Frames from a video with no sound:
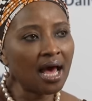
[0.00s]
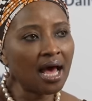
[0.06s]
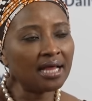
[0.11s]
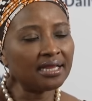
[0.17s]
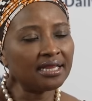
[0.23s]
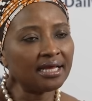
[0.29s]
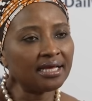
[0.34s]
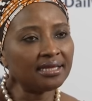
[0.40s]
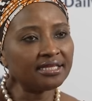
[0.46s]

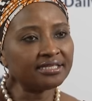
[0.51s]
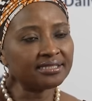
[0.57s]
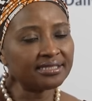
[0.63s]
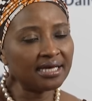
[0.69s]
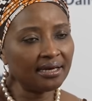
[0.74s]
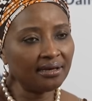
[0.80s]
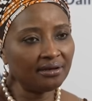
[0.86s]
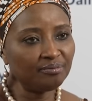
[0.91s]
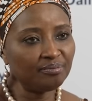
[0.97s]
And then the
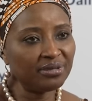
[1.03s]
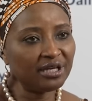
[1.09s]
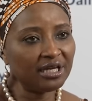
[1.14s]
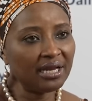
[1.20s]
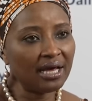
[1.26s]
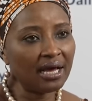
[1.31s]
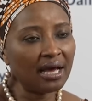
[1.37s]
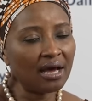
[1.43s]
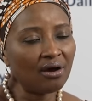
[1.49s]
second
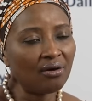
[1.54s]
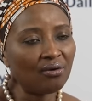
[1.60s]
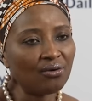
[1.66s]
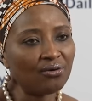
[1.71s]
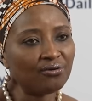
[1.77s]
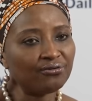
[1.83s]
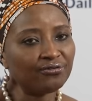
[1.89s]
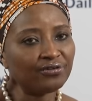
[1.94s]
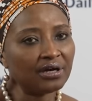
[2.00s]
pillar
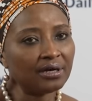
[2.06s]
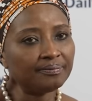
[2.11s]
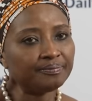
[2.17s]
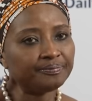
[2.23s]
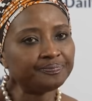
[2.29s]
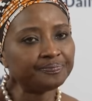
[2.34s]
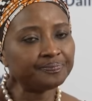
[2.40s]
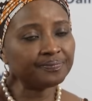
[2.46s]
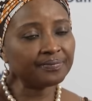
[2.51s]
of
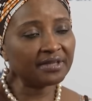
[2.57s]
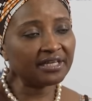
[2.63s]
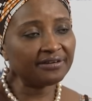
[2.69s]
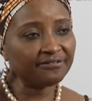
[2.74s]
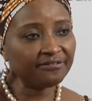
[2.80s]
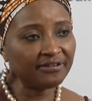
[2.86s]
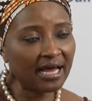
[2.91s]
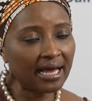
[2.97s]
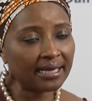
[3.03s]
um,
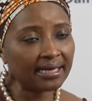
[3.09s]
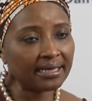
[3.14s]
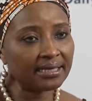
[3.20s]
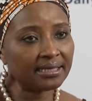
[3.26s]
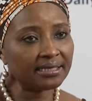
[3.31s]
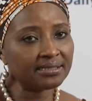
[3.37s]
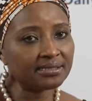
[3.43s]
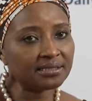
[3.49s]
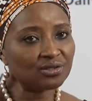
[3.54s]
FLAC
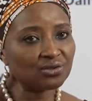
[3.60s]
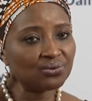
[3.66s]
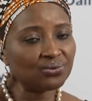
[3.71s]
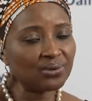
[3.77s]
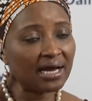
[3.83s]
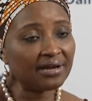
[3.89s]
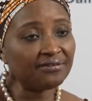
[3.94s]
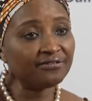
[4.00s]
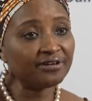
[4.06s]
is to
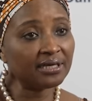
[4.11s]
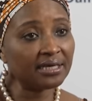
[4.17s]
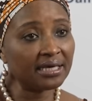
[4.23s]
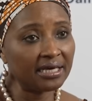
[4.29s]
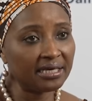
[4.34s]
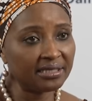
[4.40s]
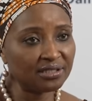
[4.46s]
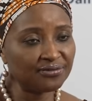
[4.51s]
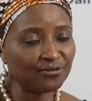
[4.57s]

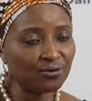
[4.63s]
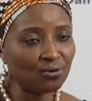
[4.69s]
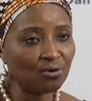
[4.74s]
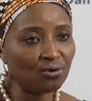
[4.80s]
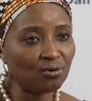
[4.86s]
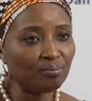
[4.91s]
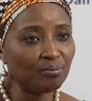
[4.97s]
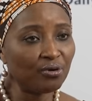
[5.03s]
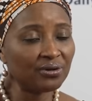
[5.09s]
advocate
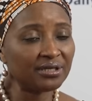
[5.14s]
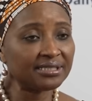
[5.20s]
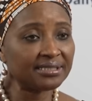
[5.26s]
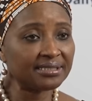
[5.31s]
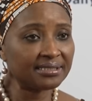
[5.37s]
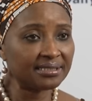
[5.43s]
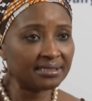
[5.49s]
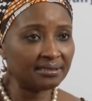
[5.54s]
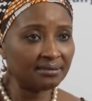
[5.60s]
for
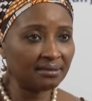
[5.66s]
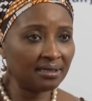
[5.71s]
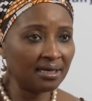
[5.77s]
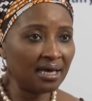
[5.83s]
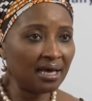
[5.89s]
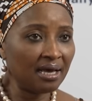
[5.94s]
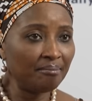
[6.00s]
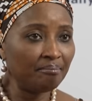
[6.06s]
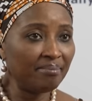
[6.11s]
policy,
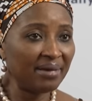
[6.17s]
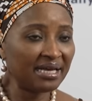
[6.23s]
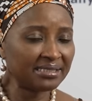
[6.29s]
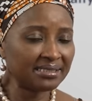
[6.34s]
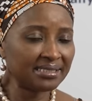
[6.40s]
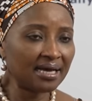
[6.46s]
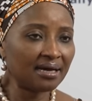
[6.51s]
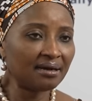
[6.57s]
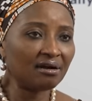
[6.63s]

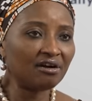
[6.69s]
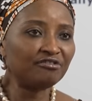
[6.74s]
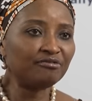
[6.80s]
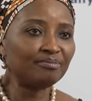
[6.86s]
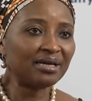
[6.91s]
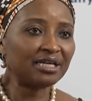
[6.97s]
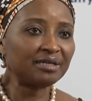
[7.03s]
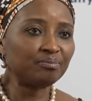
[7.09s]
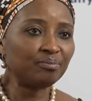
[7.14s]
better
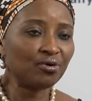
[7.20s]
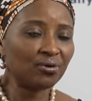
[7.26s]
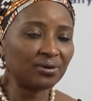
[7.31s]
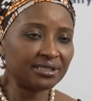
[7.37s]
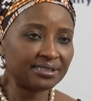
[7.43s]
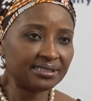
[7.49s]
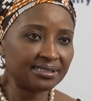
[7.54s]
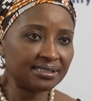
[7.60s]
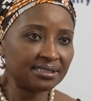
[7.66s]
government
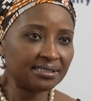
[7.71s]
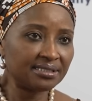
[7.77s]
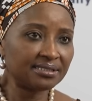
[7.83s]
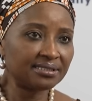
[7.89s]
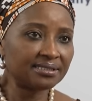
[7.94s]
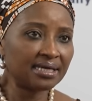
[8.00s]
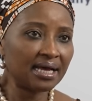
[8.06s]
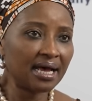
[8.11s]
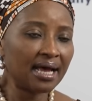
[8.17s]

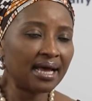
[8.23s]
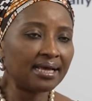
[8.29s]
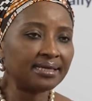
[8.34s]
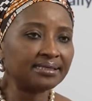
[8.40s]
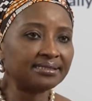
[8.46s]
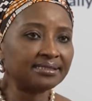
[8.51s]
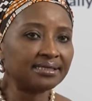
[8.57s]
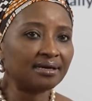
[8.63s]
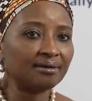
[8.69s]
policies
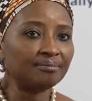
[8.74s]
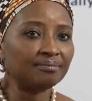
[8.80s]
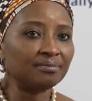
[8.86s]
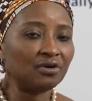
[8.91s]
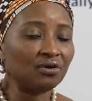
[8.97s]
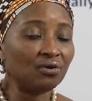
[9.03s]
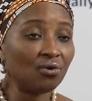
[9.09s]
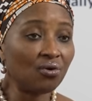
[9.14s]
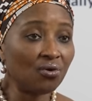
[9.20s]
and
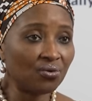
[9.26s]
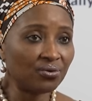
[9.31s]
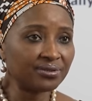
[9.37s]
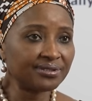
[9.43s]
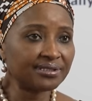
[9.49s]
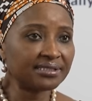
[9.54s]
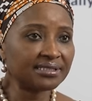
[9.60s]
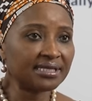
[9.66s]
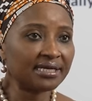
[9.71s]
um,
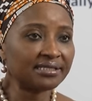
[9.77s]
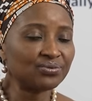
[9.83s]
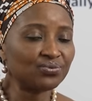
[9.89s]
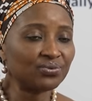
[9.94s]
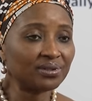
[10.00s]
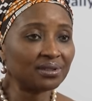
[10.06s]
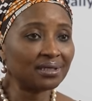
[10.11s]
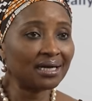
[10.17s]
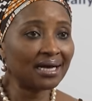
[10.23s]
laws that
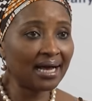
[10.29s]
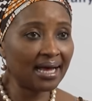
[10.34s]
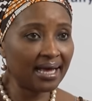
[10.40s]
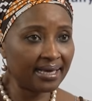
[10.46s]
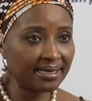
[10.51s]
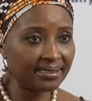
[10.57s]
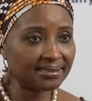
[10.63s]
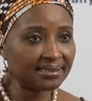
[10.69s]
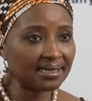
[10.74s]
will
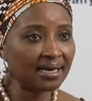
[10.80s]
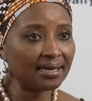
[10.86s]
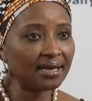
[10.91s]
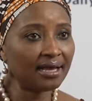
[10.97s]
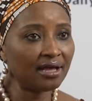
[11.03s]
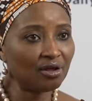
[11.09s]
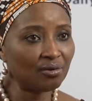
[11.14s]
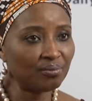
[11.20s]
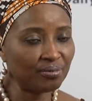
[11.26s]
guide and
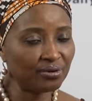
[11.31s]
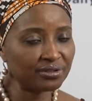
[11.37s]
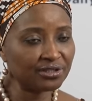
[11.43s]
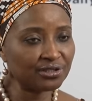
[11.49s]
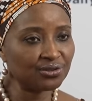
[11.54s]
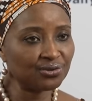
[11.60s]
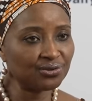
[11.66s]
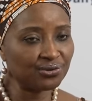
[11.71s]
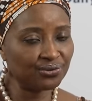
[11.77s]
help
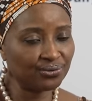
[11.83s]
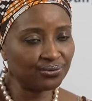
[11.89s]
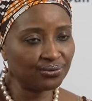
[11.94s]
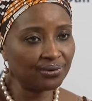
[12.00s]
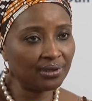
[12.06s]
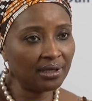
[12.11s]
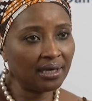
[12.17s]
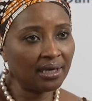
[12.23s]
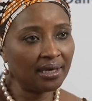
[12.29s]
us to
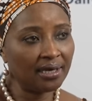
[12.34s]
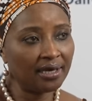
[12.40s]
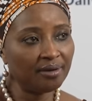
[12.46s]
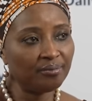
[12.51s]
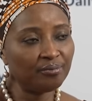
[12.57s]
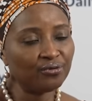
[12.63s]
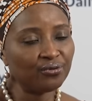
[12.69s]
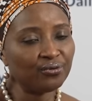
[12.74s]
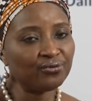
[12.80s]

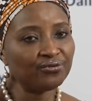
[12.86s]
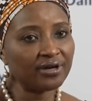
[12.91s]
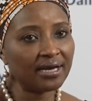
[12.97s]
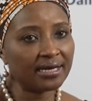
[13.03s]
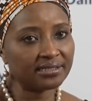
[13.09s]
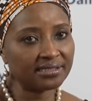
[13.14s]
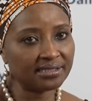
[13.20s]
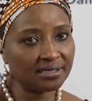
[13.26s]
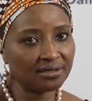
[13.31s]
improve
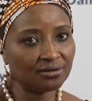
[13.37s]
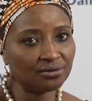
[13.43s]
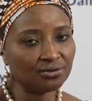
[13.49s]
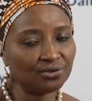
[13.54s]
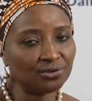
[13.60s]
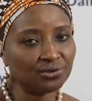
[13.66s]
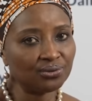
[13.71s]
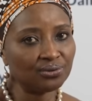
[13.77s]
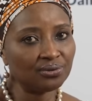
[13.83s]
cancer
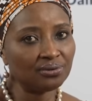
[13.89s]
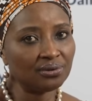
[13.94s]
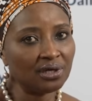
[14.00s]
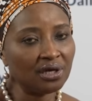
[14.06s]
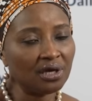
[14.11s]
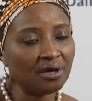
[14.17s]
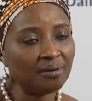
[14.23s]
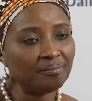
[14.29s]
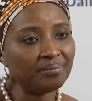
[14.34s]
control.
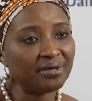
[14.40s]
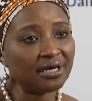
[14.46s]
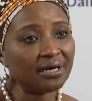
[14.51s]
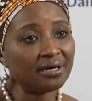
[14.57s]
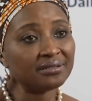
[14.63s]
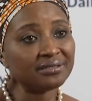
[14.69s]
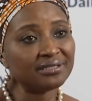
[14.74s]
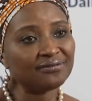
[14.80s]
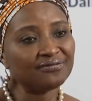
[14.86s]

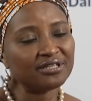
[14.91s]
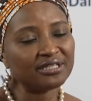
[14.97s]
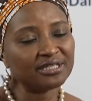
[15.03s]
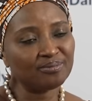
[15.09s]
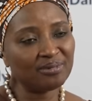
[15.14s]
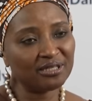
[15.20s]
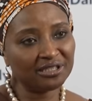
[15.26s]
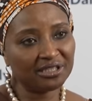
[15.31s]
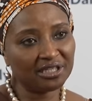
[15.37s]
Because of the
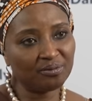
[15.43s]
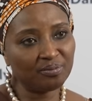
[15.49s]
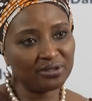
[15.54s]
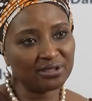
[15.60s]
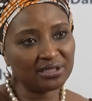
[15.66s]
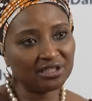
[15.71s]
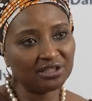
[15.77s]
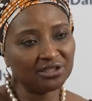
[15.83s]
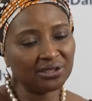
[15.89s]
special
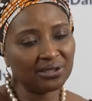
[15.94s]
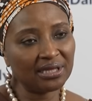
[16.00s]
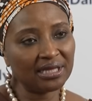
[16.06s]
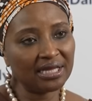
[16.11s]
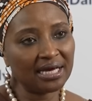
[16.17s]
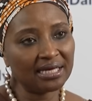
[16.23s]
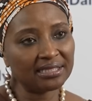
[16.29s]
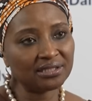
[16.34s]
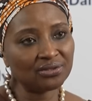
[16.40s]
position
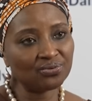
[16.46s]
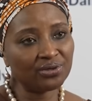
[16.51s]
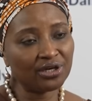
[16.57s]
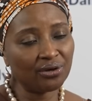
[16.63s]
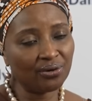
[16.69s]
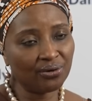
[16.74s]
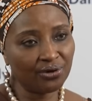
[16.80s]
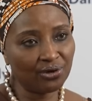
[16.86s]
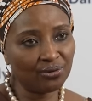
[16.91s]
that
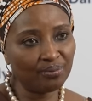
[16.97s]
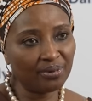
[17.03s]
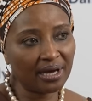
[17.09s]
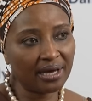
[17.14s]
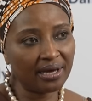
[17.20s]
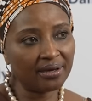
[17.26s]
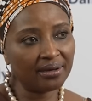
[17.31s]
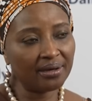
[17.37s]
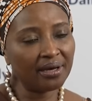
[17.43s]
we
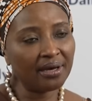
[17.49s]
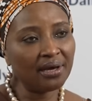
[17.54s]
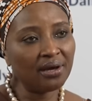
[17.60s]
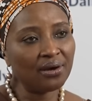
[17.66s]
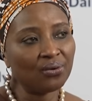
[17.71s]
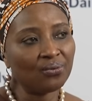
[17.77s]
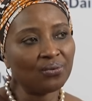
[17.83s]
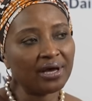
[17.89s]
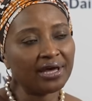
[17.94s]
occupy,
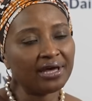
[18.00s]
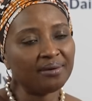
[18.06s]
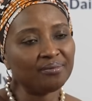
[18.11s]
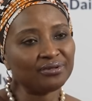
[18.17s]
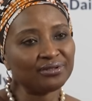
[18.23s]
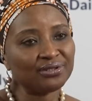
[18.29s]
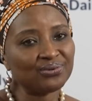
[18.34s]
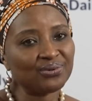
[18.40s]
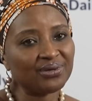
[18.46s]
we're
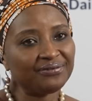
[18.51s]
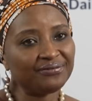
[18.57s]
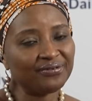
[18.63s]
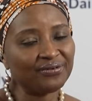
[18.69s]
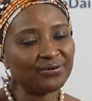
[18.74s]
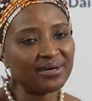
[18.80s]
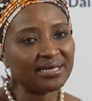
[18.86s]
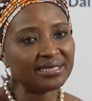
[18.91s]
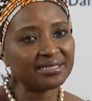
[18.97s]
able to
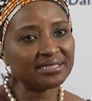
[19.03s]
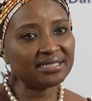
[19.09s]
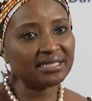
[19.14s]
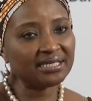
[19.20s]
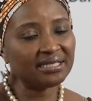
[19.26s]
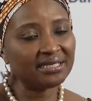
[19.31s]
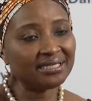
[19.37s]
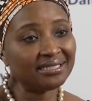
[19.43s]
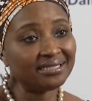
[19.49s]
influence
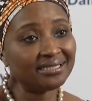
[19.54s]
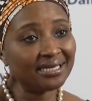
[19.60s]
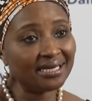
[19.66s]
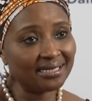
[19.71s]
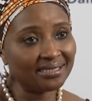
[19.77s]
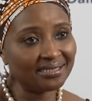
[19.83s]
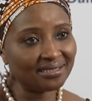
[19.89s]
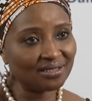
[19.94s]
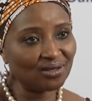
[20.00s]
the
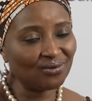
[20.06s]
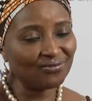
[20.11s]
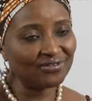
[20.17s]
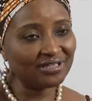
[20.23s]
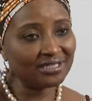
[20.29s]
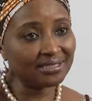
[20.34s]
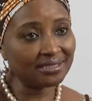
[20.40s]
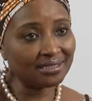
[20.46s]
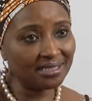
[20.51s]
leaders of
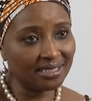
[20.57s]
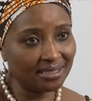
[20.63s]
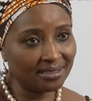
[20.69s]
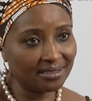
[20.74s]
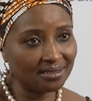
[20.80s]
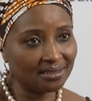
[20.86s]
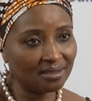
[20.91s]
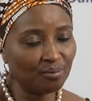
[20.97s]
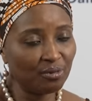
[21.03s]
the
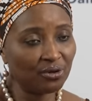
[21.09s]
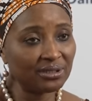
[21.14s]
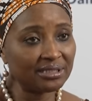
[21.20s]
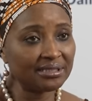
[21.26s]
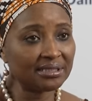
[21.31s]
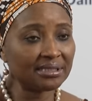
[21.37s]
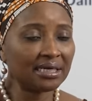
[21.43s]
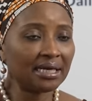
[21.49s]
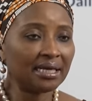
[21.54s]
states, the
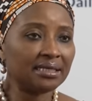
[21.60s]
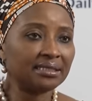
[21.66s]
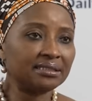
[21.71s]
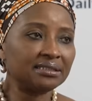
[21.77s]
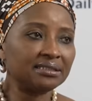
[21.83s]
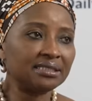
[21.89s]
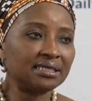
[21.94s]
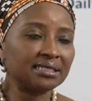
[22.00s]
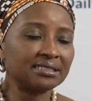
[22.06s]
political
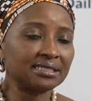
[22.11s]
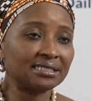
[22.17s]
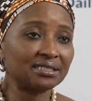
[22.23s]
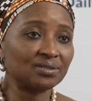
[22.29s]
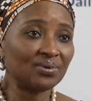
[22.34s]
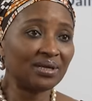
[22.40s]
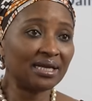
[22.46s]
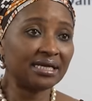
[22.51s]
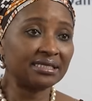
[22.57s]
leaders
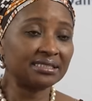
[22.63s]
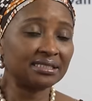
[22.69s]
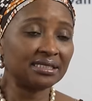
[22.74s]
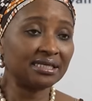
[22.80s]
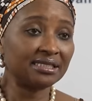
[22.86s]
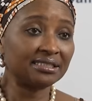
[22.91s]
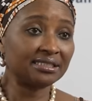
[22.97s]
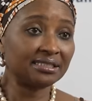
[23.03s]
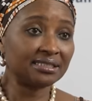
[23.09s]
as well as the
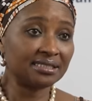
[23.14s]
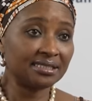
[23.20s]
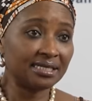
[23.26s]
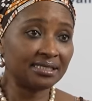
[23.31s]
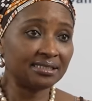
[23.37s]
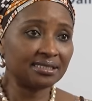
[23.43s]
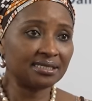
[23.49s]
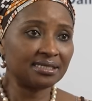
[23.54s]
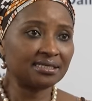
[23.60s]

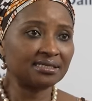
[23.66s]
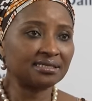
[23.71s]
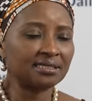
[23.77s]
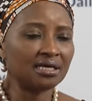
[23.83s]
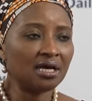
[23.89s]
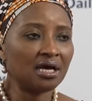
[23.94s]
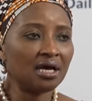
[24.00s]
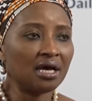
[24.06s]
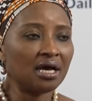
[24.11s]
legislators,
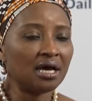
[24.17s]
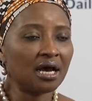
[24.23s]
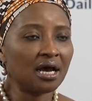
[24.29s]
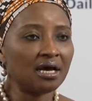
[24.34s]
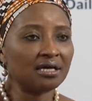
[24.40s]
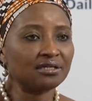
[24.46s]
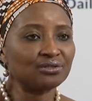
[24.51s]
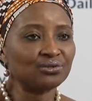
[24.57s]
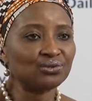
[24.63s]

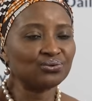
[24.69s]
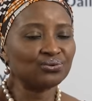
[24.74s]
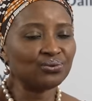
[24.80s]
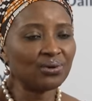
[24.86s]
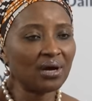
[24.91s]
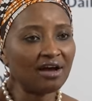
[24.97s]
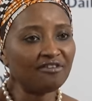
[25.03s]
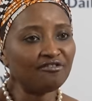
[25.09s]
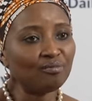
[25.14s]
uh, to
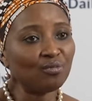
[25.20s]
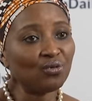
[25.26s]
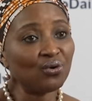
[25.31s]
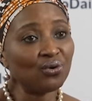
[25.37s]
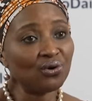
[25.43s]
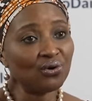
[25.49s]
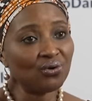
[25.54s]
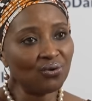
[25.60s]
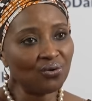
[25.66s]
have
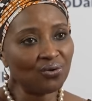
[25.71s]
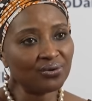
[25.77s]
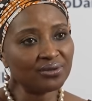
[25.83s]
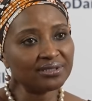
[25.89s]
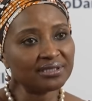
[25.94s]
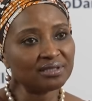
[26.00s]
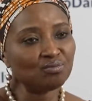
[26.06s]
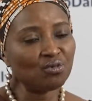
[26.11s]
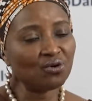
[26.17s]
more
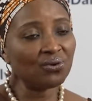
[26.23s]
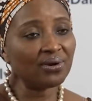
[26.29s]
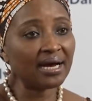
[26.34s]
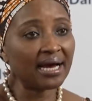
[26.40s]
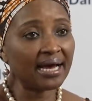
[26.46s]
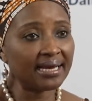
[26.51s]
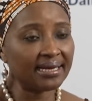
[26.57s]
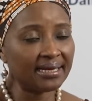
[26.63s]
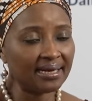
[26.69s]
laws, more
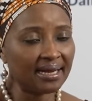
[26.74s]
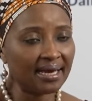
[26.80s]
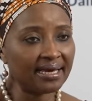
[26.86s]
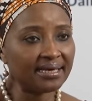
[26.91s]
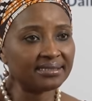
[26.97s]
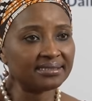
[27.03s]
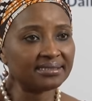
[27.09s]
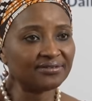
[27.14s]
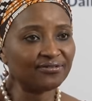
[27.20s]

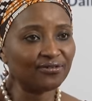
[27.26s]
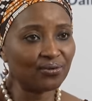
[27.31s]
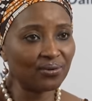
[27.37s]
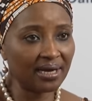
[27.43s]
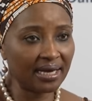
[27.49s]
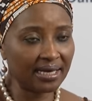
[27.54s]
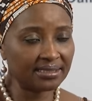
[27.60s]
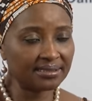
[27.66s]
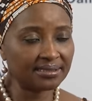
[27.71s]
guidelines for
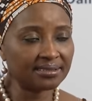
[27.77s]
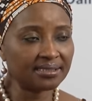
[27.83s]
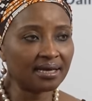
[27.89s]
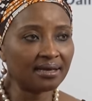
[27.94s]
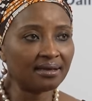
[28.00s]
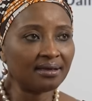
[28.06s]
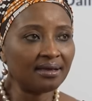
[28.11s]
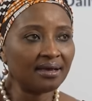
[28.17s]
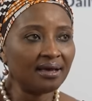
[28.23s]

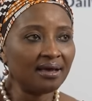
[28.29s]
cancer.